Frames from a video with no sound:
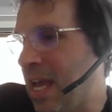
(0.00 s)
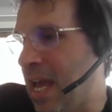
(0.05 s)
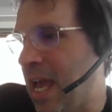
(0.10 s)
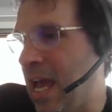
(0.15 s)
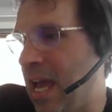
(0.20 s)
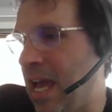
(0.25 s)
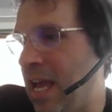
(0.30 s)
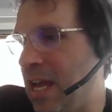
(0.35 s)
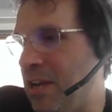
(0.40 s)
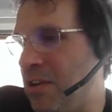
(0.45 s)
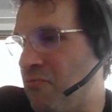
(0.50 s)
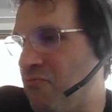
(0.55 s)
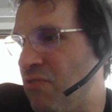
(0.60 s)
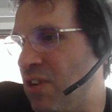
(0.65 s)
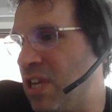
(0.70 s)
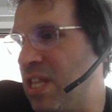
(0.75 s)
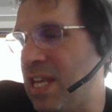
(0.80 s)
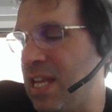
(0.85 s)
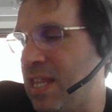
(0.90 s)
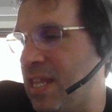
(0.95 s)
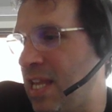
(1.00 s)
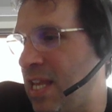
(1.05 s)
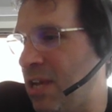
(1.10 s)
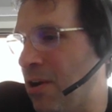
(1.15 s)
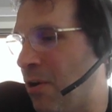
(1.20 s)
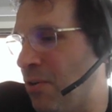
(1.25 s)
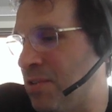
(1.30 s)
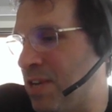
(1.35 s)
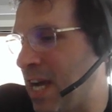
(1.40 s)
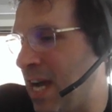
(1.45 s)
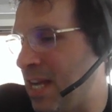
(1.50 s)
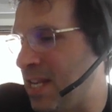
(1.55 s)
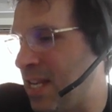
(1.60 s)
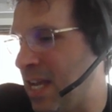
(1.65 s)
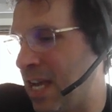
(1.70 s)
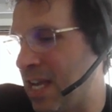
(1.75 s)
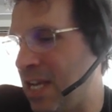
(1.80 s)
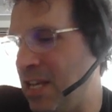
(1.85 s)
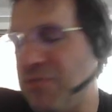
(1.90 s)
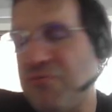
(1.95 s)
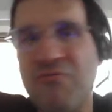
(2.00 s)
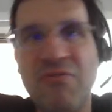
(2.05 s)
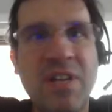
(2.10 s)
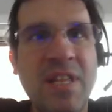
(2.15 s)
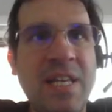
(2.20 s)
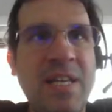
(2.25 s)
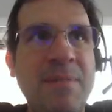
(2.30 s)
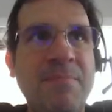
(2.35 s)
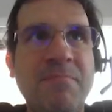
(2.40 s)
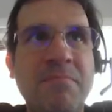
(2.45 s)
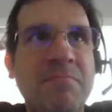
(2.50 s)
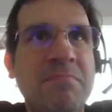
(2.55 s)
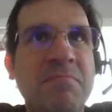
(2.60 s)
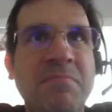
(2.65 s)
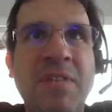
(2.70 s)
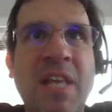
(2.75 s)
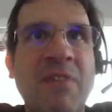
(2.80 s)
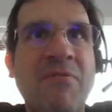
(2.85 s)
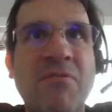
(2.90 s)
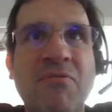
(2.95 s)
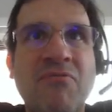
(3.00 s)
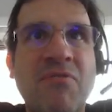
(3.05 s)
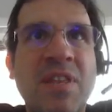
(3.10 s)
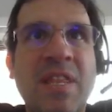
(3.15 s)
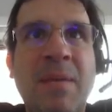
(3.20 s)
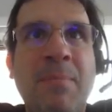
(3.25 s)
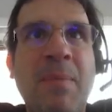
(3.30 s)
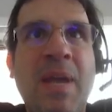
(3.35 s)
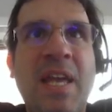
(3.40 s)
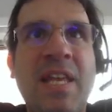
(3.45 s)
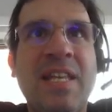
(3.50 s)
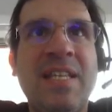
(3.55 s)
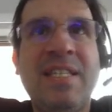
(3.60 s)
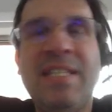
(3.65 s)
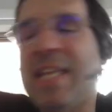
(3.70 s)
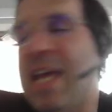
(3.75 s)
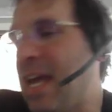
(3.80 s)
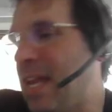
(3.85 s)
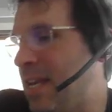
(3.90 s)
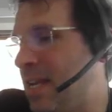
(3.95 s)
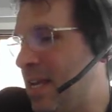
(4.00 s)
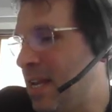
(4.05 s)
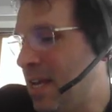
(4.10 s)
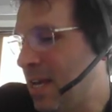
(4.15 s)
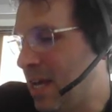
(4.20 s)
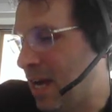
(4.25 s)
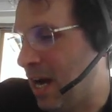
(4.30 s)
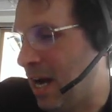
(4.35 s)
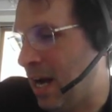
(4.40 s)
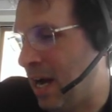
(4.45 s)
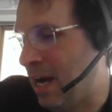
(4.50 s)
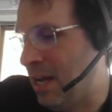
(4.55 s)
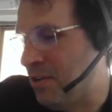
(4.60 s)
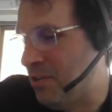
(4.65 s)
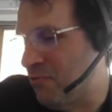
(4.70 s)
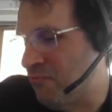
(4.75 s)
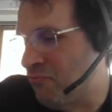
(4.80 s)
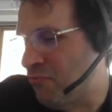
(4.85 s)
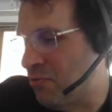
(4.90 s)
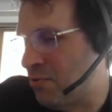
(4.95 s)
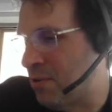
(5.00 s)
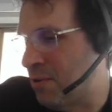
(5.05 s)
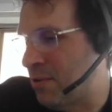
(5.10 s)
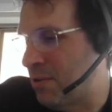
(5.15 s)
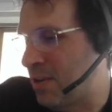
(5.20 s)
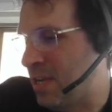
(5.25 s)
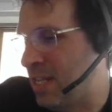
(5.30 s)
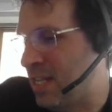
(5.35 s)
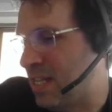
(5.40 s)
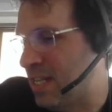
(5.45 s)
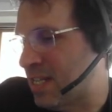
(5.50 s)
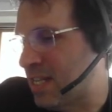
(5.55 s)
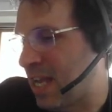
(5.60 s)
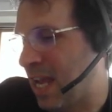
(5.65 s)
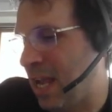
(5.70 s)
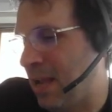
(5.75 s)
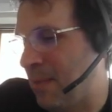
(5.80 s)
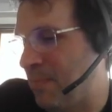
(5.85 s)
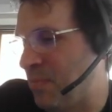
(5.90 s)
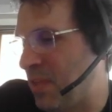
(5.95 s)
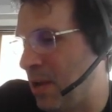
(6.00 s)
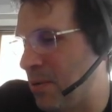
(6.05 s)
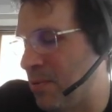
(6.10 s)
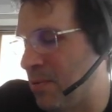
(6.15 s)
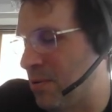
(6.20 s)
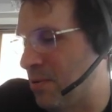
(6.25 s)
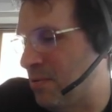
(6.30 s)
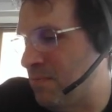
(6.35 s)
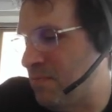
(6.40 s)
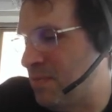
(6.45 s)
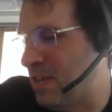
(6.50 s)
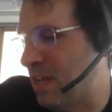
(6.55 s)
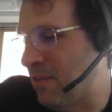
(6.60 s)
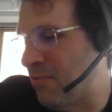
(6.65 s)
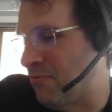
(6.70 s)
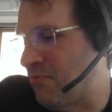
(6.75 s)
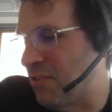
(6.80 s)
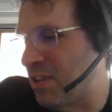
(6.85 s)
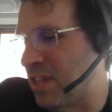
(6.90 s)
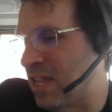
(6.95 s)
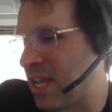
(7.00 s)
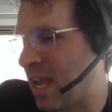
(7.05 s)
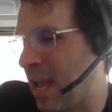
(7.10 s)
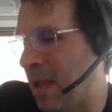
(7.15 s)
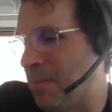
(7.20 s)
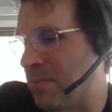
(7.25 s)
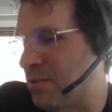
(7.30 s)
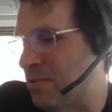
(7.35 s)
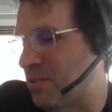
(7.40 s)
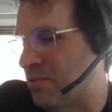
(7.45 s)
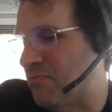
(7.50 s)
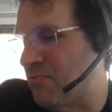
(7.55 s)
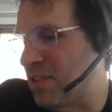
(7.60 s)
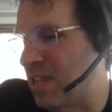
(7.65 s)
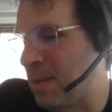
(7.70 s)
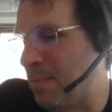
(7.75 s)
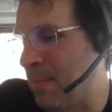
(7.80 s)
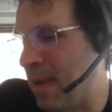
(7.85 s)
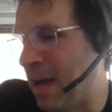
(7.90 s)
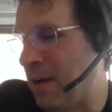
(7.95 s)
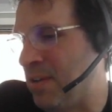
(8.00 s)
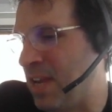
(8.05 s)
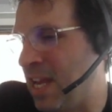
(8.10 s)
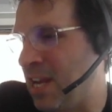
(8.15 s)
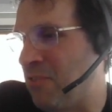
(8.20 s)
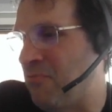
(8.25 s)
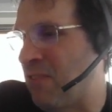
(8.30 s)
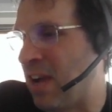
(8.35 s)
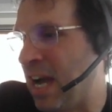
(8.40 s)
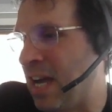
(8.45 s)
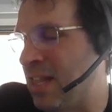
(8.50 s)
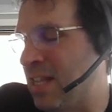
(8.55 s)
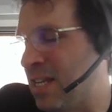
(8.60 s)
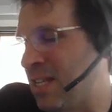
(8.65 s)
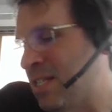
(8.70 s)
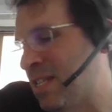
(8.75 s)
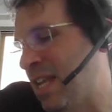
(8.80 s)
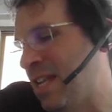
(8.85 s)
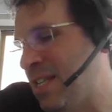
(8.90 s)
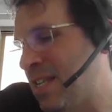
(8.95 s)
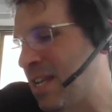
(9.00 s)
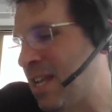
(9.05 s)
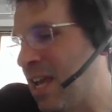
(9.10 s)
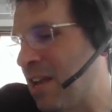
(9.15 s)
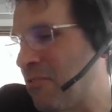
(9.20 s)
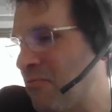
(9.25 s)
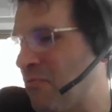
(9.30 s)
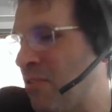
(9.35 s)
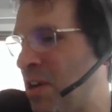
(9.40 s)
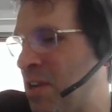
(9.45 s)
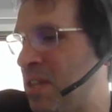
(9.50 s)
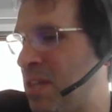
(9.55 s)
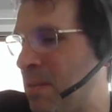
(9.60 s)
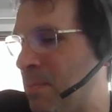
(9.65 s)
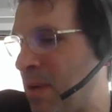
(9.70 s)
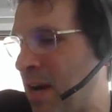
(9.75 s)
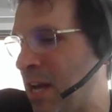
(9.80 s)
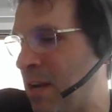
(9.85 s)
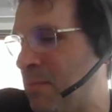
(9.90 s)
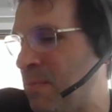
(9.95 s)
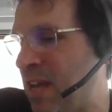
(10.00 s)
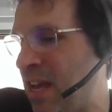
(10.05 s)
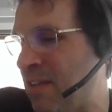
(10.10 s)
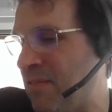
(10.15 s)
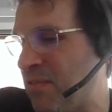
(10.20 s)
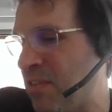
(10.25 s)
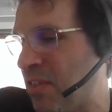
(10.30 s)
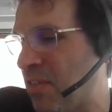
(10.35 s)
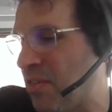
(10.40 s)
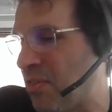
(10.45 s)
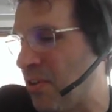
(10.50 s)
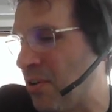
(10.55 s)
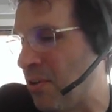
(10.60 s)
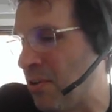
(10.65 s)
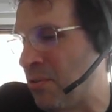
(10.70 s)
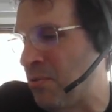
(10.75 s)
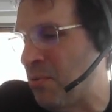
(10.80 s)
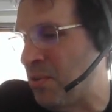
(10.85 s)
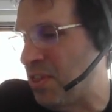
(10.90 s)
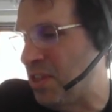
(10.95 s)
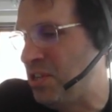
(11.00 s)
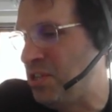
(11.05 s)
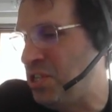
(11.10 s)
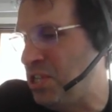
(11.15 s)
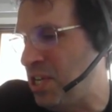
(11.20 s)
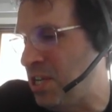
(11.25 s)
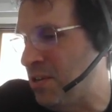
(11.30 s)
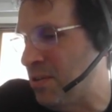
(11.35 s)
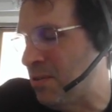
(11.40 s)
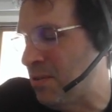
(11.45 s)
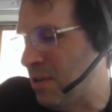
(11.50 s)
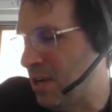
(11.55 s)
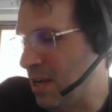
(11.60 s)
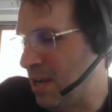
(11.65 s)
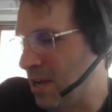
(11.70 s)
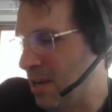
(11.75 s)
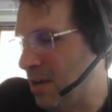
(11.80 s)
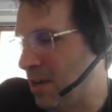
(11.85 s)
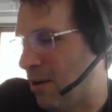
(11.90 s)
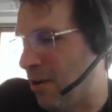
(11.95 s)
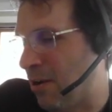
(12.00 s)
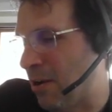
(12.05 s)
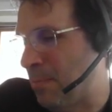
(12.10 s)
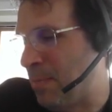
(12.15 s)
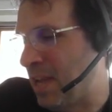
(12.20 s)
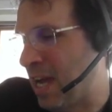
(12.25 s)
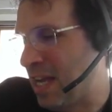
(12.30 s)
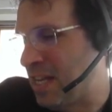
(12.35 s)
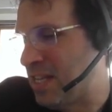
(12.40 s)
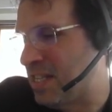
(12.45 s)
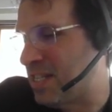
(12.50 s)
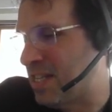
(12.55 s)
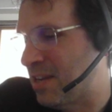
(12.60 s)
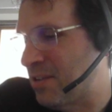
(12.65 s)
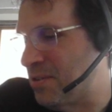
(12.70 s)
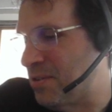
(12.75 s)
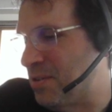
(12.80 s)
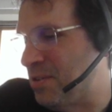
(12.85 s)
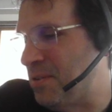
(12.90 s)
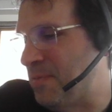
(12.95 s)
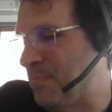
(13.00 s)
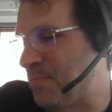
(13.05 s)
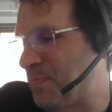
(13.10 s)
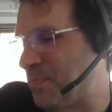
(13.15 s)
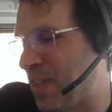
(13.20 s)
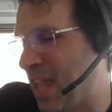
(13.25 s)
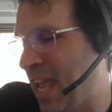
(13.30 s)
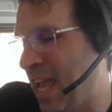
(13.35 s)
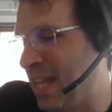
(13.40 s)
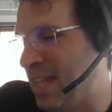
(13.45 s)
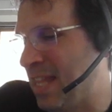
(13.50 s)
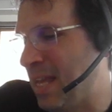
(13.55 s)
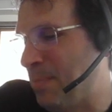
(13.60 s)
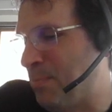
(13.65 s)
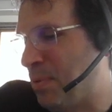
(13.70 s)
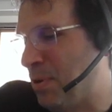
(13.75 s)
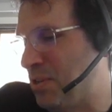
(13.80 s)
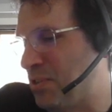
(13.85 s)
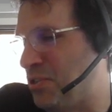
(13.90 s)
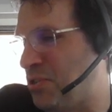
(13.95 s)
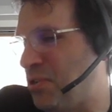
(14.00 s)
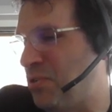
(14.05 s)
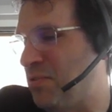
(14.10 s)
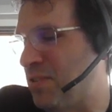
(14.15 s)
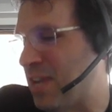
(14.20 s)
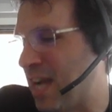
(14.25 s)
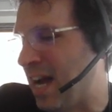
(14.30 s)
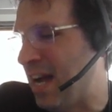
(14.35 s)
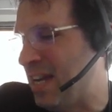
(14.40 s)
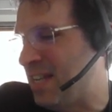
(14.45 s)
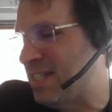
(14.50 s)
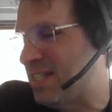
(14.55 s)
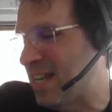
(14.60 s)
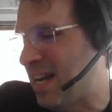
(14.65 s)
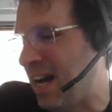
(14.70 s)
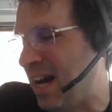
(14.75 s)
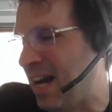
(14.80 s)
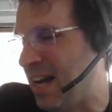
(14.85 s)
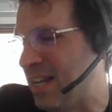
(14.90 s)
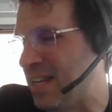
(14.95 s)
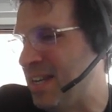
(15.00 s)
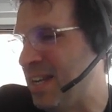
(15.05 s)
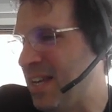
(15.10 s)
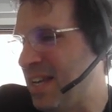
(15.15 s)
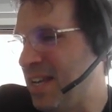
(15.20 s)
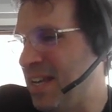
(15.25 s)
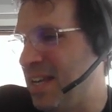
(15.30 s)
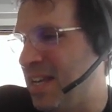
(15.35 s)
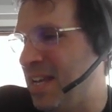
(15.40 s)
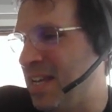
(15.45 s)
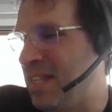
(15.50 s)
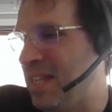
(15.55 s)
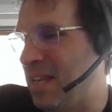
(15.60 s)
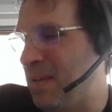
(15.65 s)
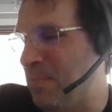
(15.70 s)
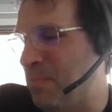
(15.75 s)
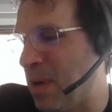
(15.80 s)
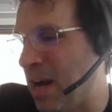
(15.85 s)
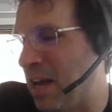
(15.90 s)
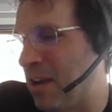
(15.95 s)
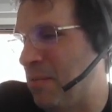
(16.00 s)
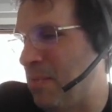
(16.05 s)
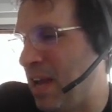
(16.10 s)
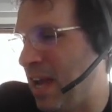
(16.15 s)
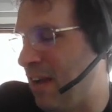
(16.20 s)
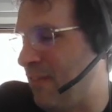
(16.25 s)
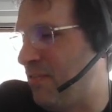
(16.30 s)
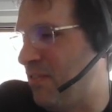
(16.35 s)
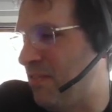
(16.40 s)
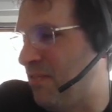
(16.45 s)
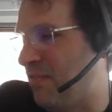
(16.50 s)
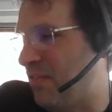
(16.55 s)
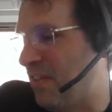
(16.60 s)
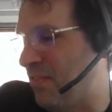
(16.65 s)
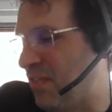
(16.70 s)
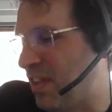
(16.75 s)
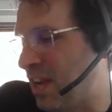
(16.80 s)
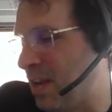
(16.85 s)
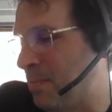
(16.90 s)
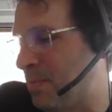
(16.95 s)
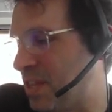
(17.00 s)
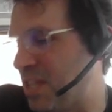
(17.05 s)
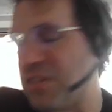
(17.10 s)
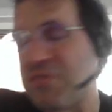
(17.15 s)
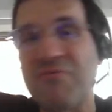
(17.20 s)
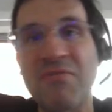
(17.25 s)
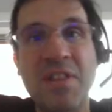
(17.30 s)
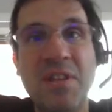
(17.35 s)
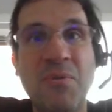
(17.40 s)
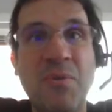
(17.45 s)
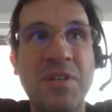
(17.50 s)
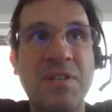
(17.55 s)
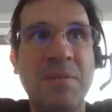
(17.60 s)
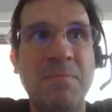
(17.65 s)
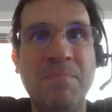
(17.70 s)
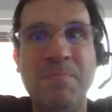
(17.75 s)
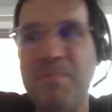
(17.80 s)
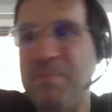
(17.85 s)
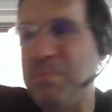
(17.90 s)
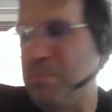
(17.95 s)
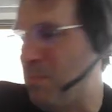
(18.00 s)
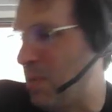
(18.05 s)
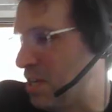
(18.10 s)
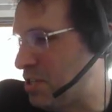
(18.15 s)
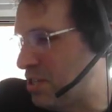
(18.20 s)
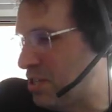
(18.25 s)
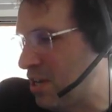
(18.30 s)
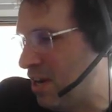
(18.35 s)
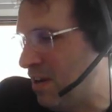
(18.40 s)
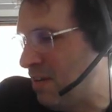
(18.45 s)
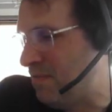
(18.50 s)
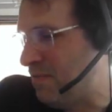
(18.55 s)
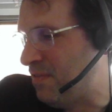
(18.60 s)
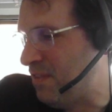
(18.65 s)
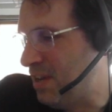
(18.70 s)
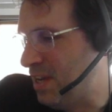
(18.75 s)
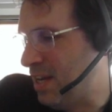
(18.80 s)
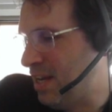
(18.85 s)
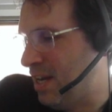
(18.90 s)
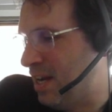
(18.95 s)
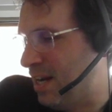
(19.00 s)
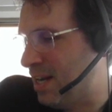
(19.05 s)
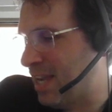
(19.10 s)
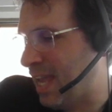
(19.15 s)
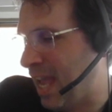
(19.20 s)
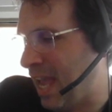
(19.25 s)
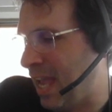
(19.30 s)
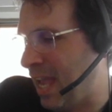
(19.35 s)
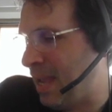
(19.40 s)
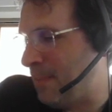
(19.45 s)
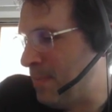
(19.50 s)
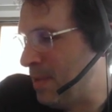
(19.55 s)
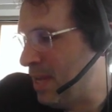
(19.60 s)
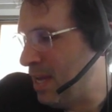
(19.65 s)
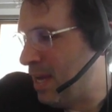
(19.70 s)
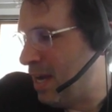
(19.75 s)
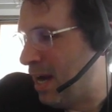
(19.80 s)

And really, the '09 Yankees really never really made a dent on Reuter in this game. They were never really able to really mount any rallies. They did get a run in the bottom half of the third with a Jeter RBI single, and they put 2 guys on in the bottom half of the fifth inning. But this really wasn't much of a game.